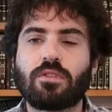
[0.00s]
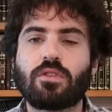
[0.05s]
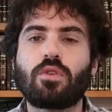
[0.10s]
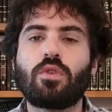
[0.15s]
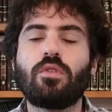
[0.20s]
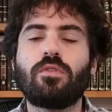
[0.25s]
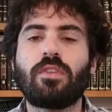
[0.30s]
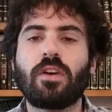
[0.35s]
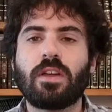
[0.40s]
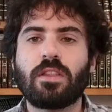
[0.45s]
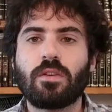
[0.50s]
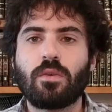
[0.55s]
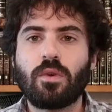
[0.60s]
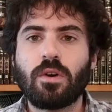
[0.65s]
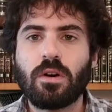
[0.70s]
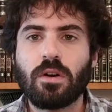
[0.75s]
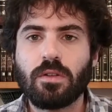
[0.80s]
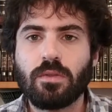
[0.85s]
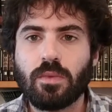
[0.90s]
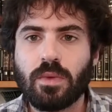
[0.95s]
kufa in the
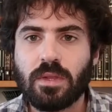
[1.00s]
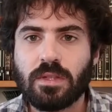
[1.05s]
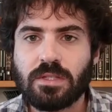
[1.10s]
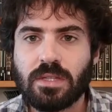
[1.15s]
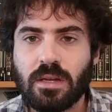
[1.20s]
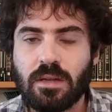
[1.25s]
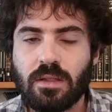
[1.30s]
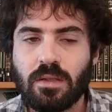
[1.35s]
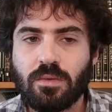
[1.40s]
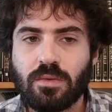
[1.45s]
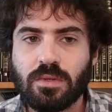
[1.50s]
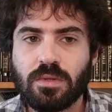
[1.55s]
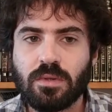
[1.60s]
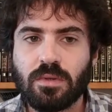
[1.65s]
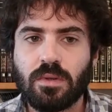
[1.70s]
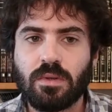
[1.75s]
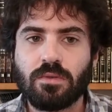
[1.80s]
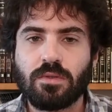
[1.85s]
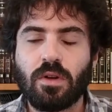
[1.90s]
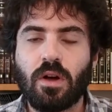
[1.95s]
world, when there was,
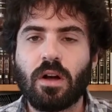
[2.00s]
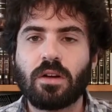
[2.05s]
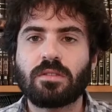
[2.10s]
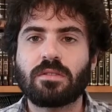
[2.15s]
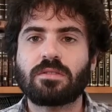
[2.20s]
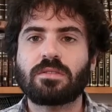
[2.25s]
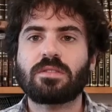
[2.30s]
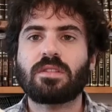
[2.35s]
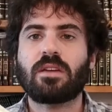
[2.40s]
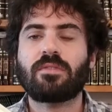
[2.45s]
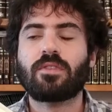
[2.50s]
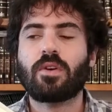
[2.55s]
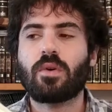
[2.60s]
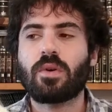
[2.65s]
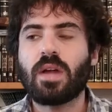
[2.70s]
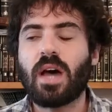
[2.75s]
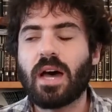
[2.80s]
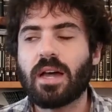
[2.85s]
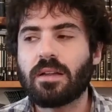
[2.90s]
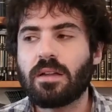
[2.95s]
there was hard stuff
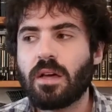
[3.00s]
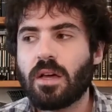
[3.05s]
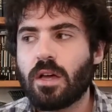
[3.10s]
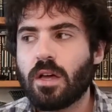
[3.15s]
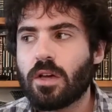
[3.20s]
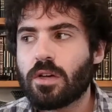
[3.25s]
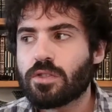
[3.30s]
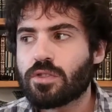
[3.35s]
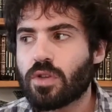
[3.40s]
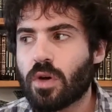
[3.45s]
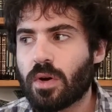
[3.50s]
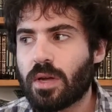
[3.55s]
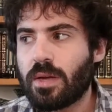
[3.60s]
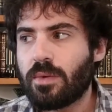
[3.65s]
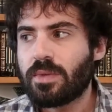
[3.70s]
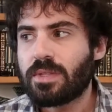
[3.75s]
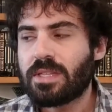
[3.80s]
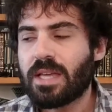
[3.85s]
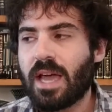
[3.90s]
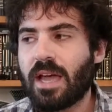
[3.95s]
going on, so he
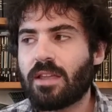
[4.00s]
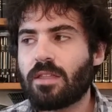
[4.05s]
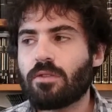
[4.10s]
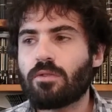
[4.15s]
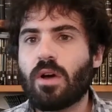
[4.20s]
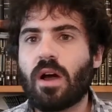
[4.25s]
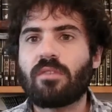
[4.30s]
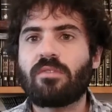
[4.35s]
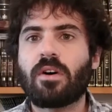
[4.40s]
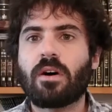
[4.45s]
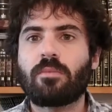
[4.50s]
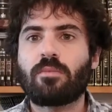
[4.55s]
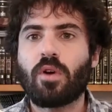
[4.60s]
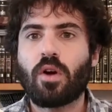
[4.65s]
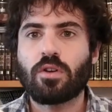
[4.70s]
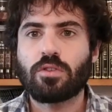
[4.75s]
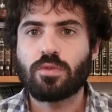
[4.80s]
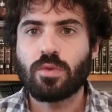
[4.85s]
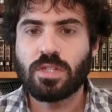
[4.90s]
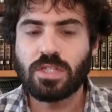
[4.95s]
would take the Rava
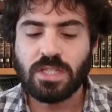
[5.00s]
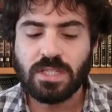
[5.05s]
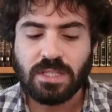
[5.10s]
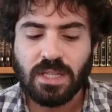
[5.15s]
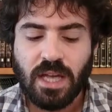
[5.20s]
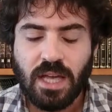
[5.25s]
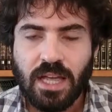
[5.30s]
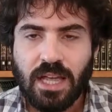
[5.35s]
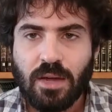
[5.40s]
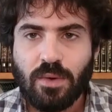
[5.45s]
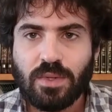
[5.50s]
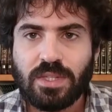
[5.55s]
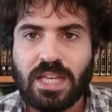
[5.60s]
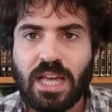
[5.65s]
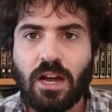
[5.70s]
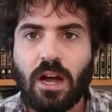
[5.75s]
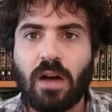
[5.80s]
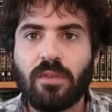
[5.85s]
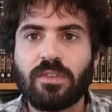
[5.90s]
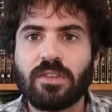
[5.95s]
approach, which is he would
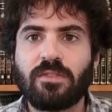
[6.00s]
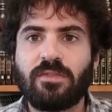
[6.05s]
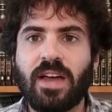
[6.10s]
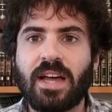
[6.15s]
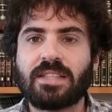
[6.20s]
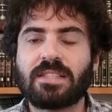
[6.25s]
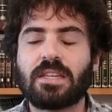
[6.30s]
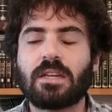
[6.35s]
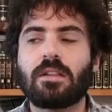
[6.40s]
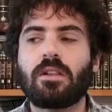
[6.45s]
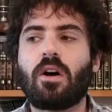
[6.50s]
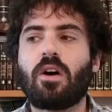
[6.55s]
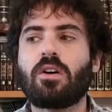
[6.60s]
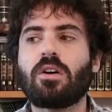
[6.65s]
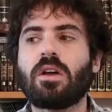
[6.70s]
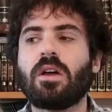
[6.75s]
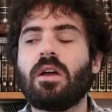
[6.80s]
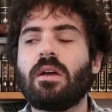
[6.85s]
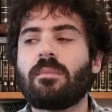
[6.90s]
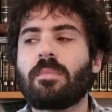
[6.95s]
take off his fancy
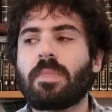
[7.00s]
cloak,